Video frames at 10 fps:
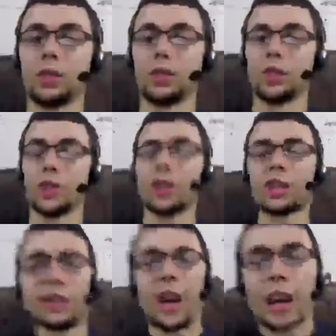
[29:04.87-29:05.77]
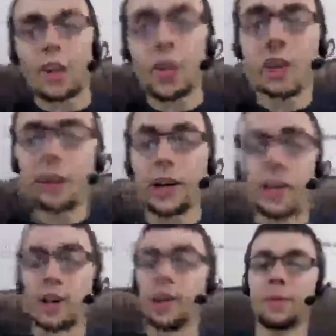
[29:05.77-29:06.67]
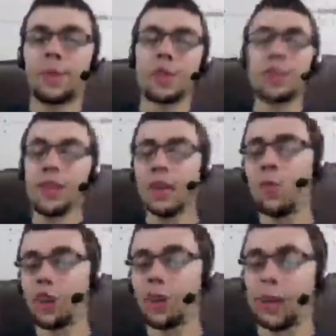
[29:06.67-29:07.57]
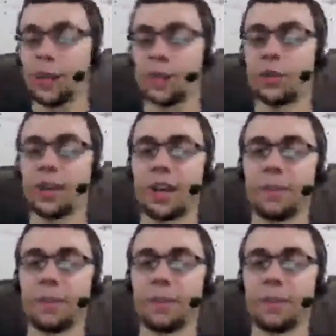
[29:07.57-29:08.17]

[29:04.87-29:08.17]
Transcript: She does have a high crit rate, luckily, but she's only gotten one crit this whole time.